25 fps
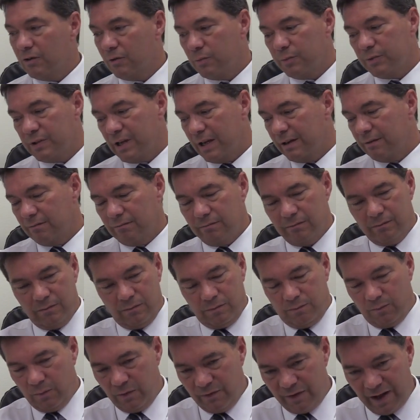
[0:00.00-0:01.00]
100%.
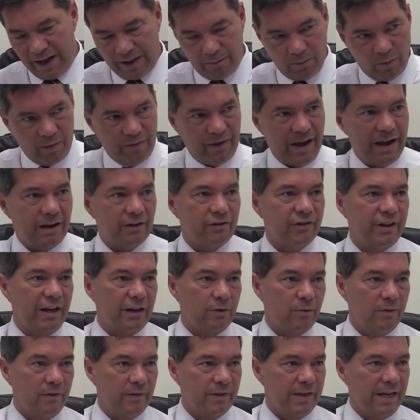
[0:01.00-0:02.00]
Without a
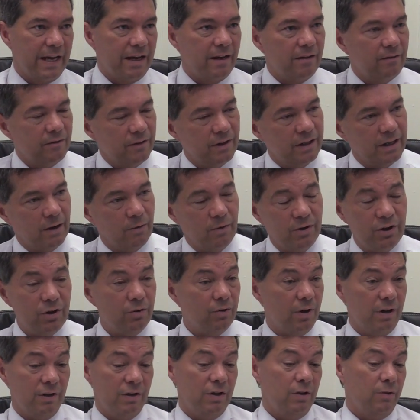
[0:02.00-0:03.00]
shadow of a doubt. You
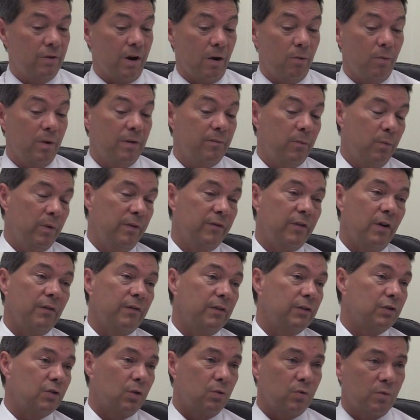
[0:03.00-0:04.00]
know, we've
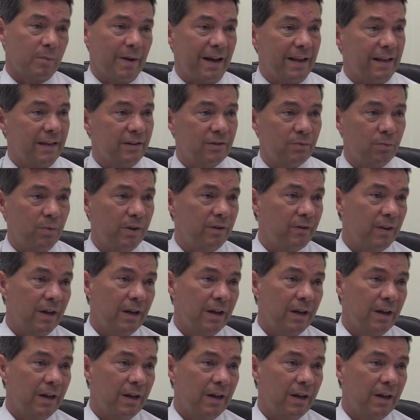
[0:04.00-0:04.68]
often talked about this.